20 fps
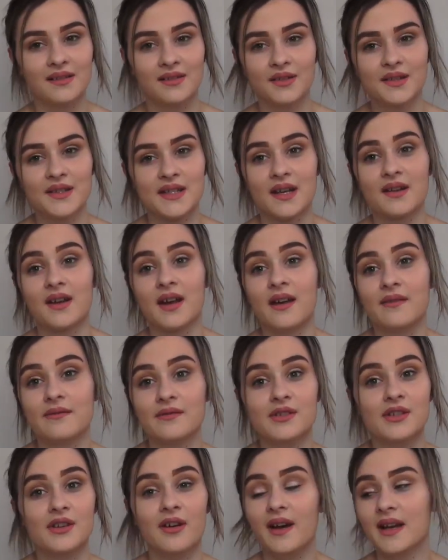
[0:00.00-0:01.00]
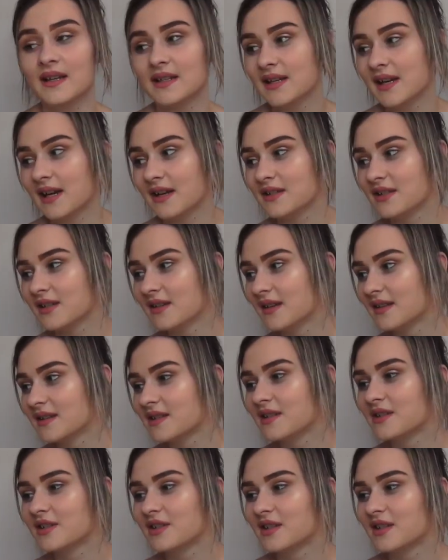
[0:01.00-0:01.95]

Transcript: looks and I have no idea how she does it.